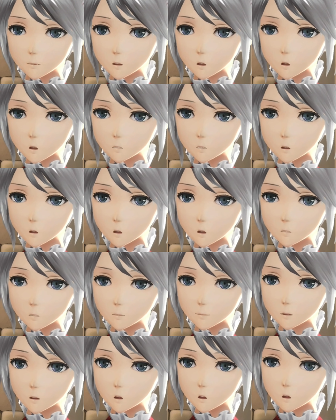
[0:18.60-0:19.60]
Blood
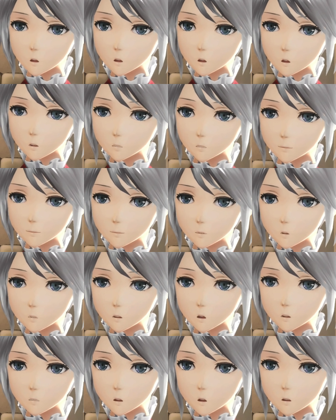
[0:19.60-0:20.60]
bullets are...
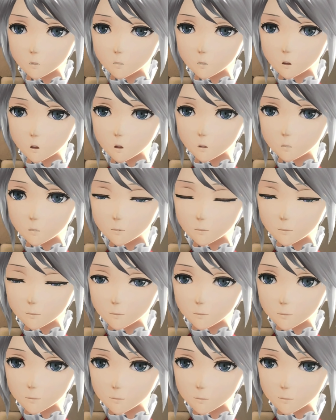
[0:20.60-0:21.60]
mutations.
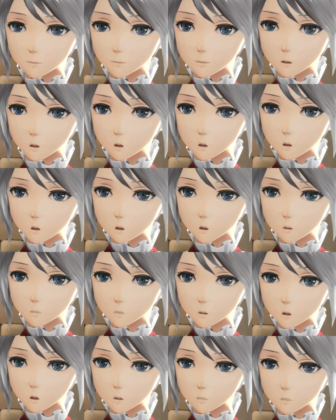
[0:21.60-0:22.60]
When we use
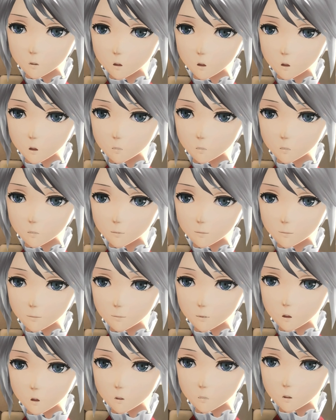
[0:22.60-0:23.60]
gun form,
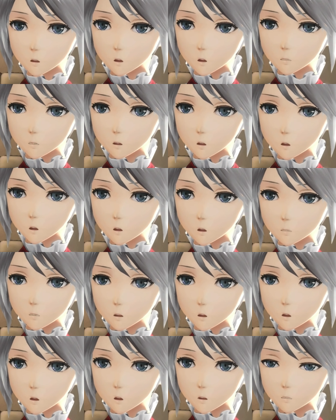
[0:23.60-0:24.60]
our innate abilities
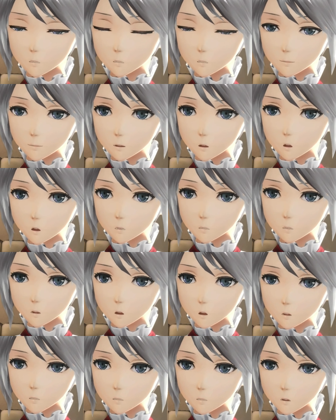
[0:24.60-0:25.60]
react with the bullets
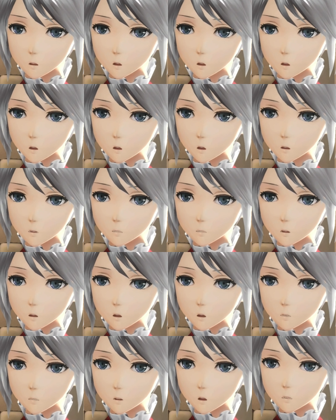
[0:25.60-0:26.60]
in the chamber and
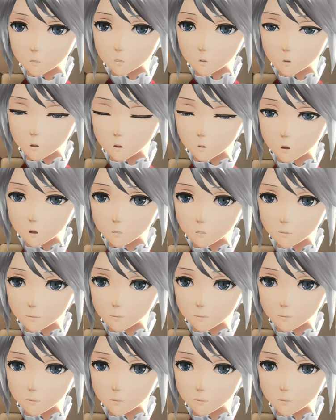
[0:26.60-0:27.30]
create something new.